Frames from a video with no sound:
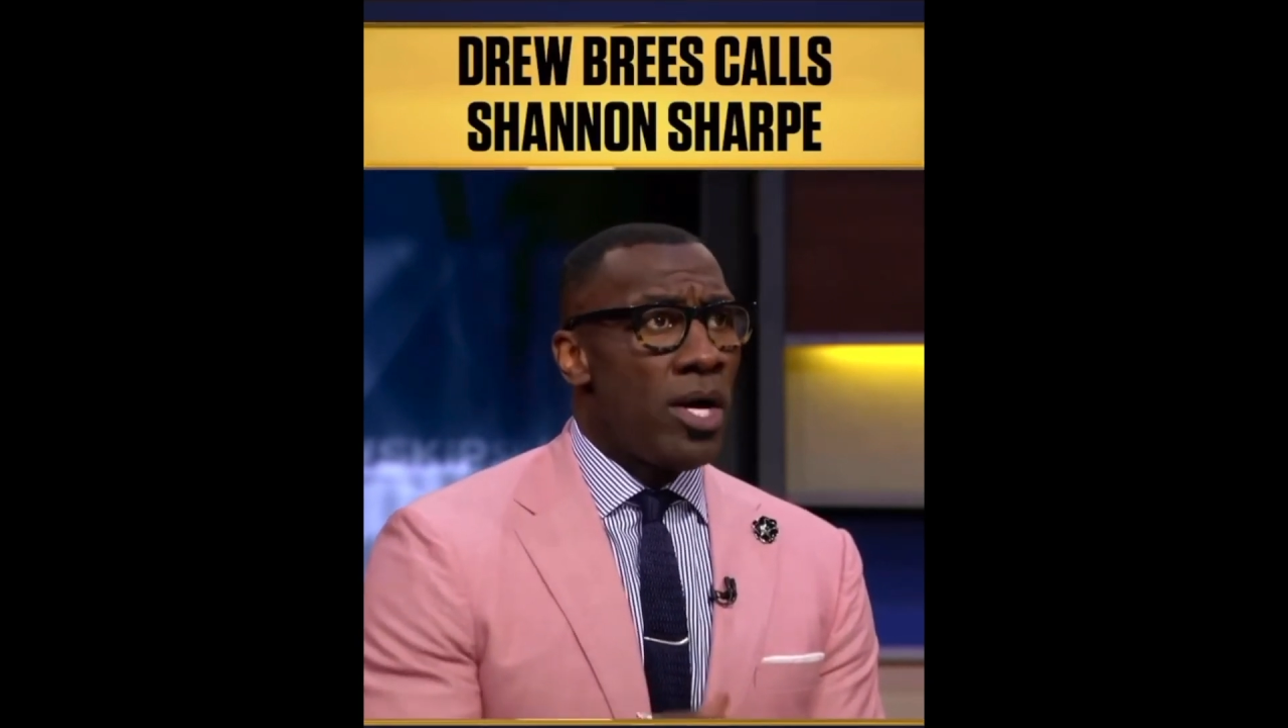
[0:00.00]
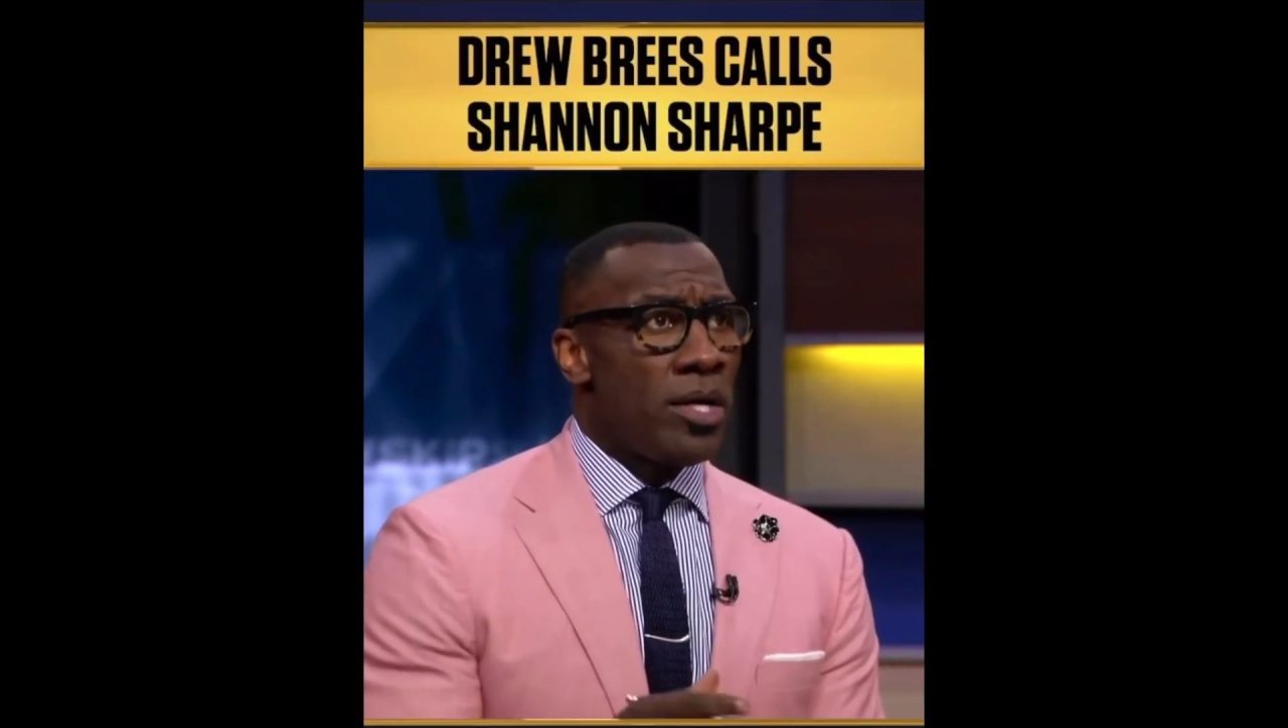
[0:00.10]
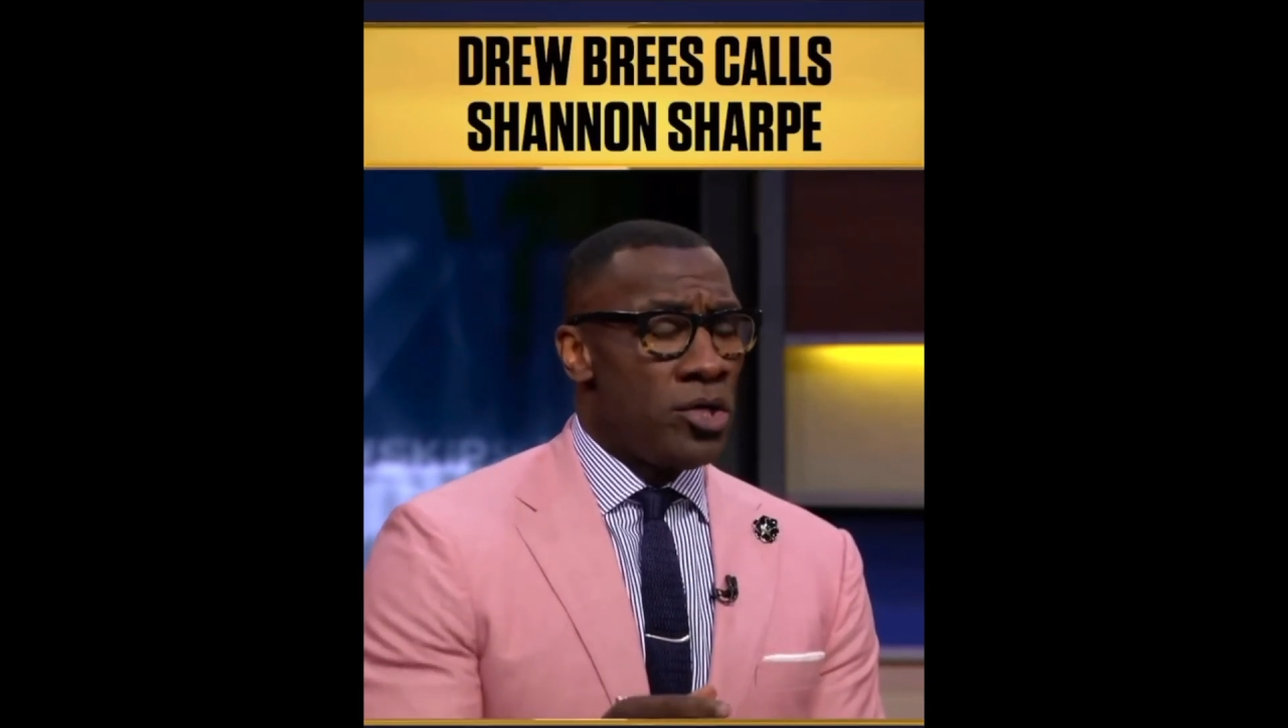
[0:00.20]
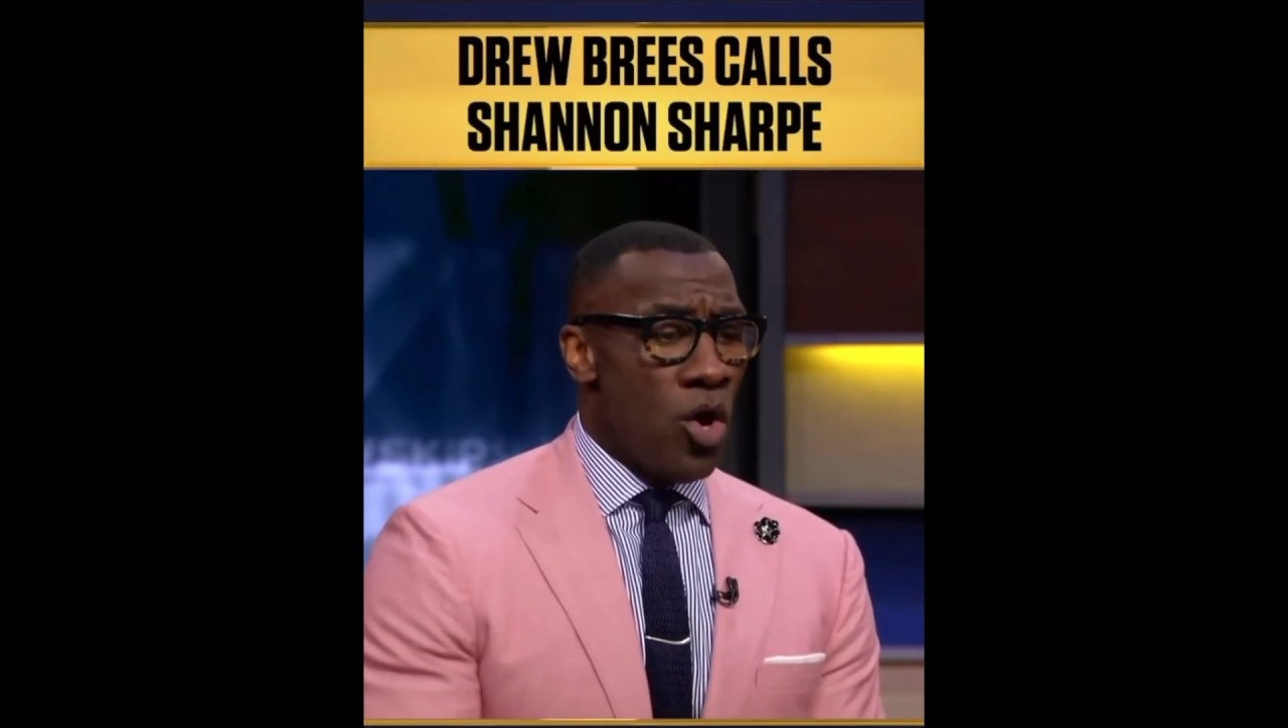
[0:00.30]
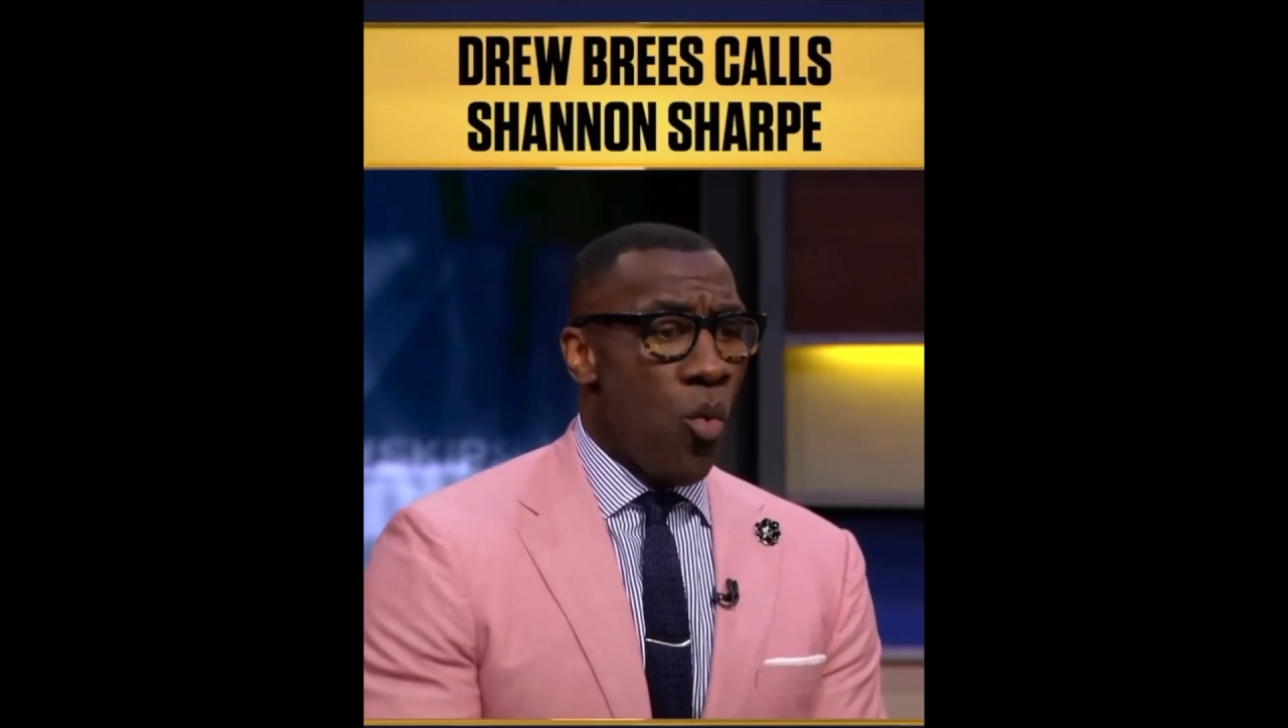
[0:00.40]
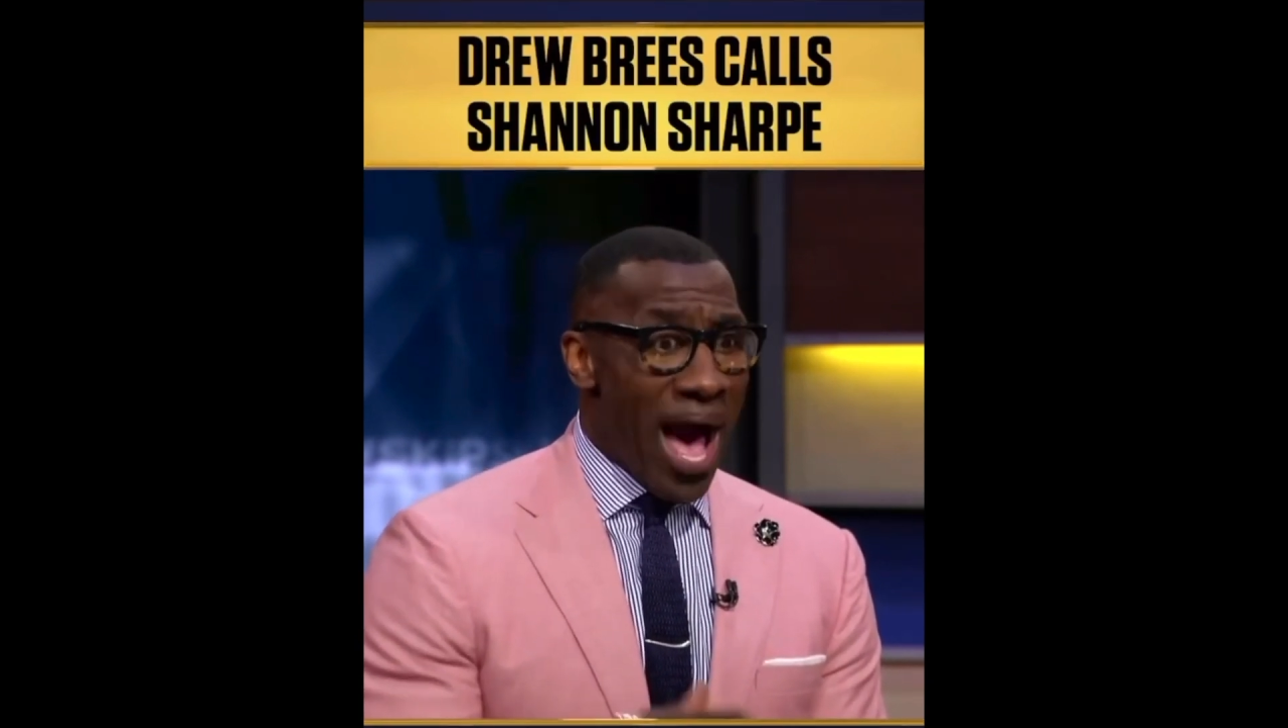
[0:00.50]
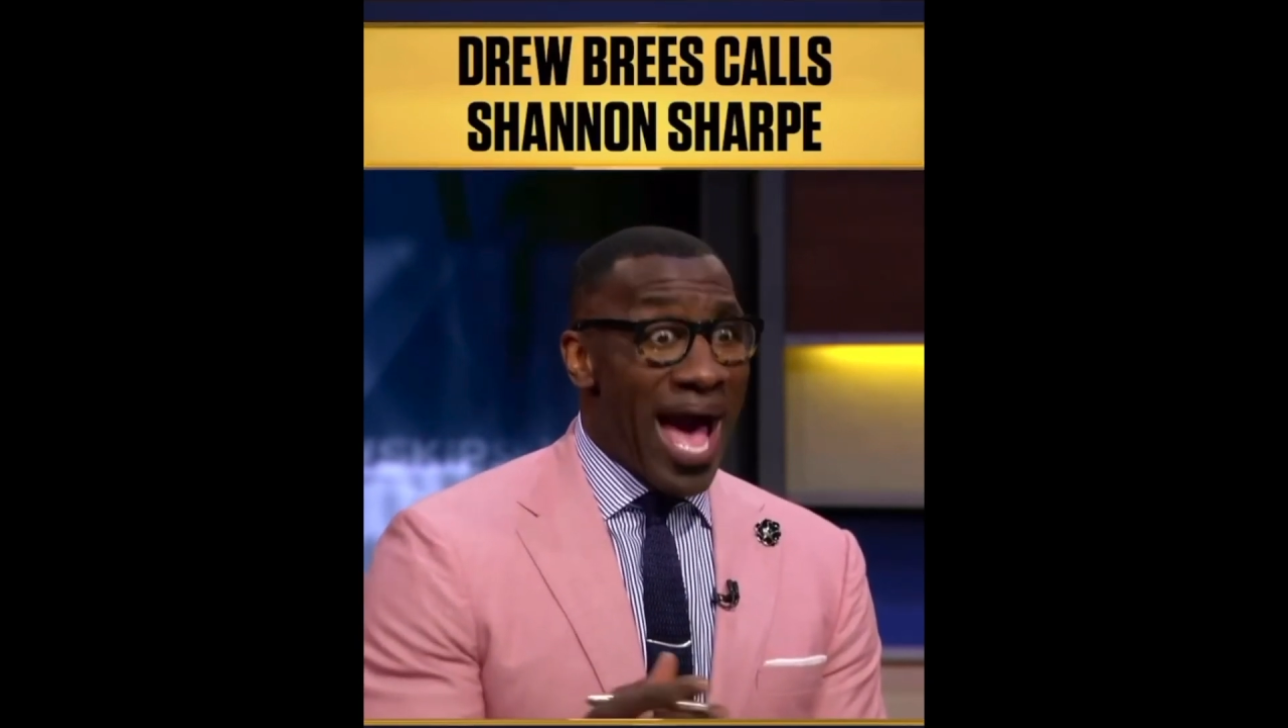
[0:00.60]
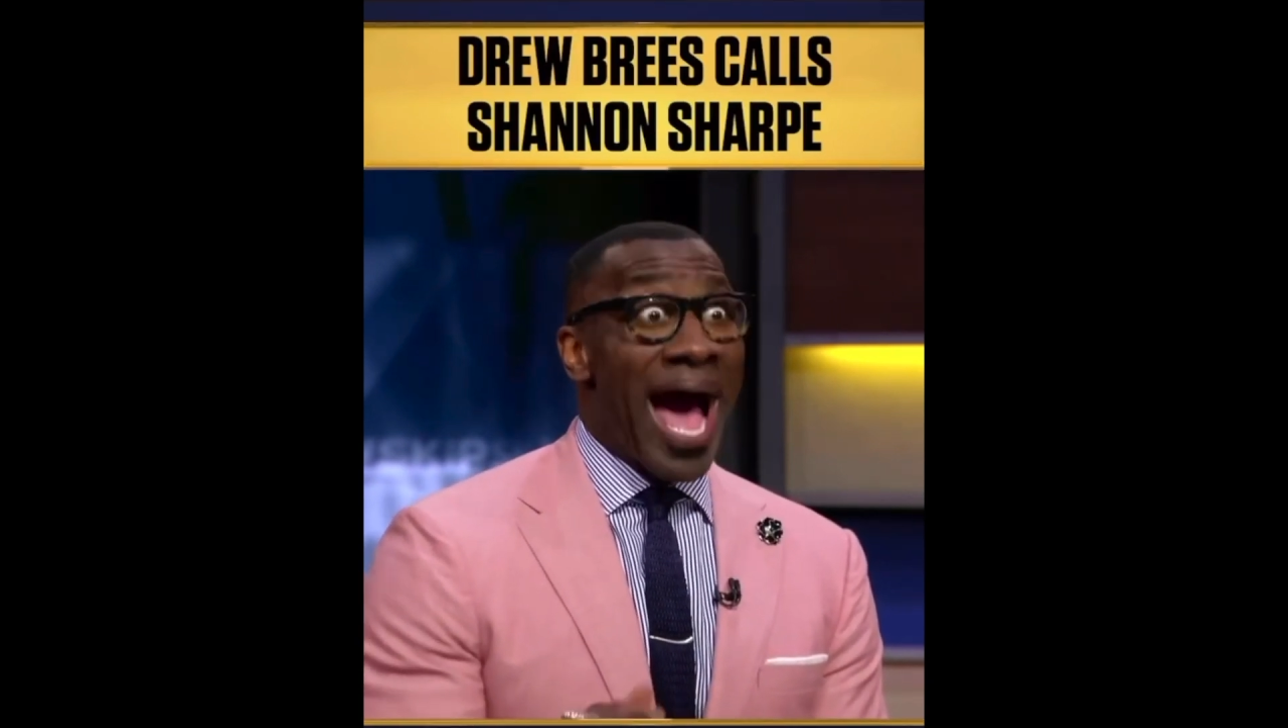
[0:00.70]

why